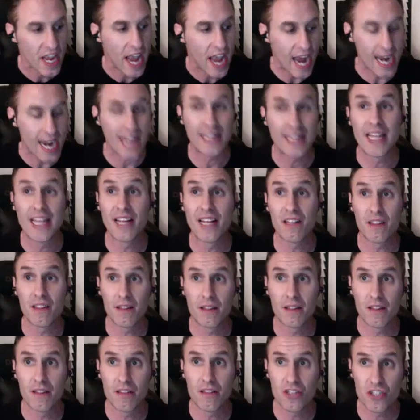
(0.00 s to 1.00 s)
And I think
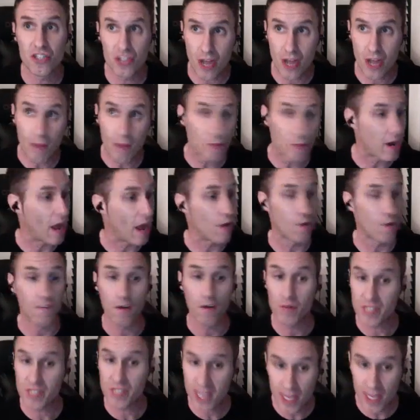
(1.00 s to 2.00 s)
someone, I don't know if it
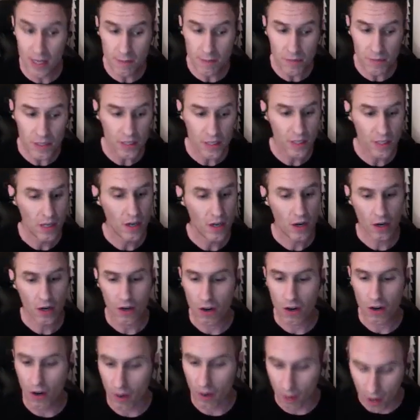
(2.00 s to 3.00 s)
was him
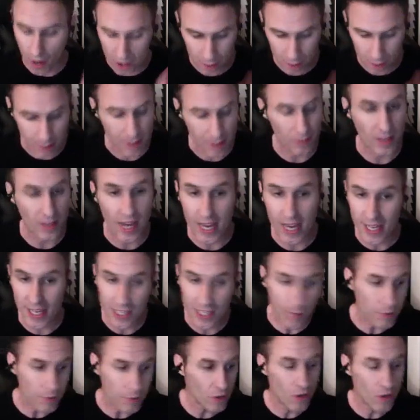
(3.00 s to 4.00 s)
or other people at
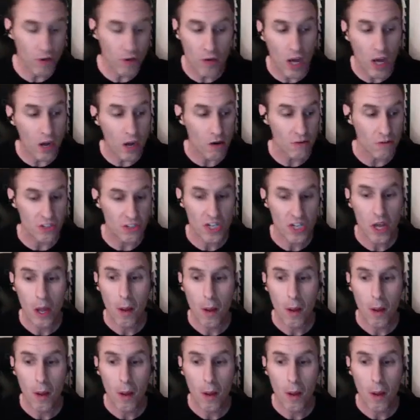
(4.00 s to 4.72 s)
AEW, who knows,